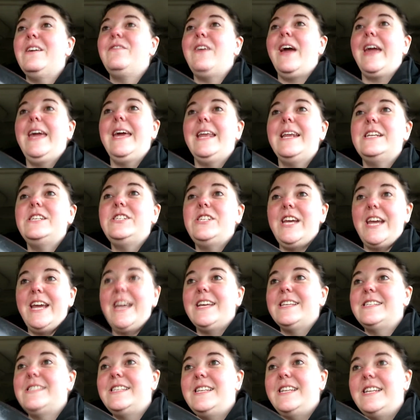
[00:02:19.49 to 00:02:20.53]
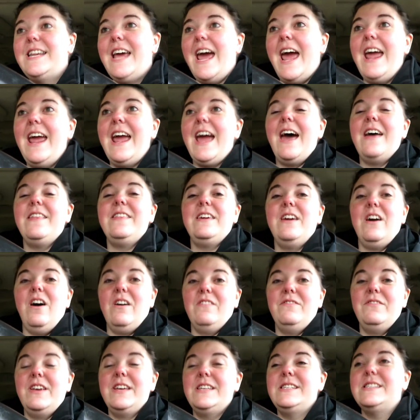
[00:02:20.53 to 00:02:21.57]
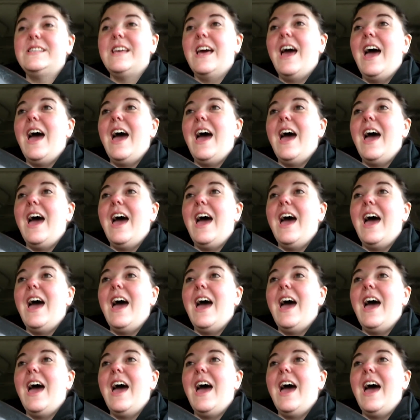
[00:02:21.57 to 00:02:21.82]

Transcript: If I get a chance today at the office,